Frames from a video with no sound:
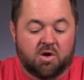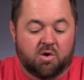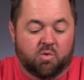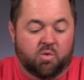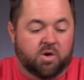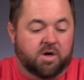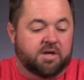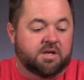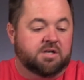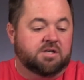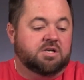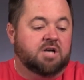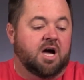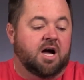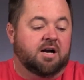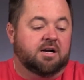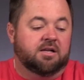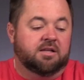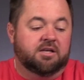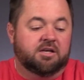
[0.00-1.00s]
we're going to
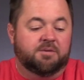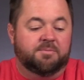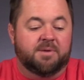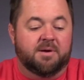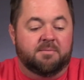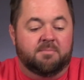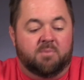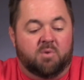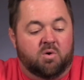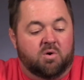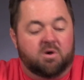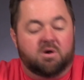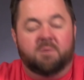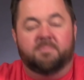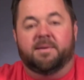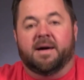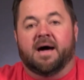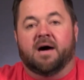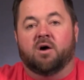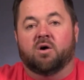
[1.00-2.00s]
talk a little bit more
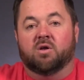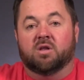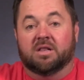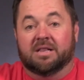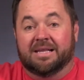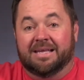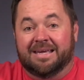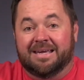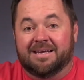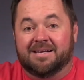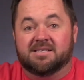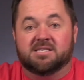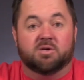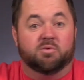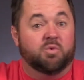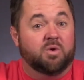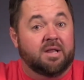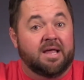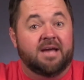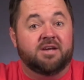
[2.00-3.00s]
about links and
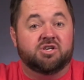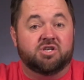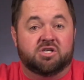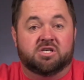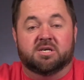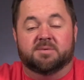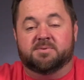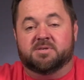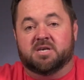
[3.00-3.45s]
relationships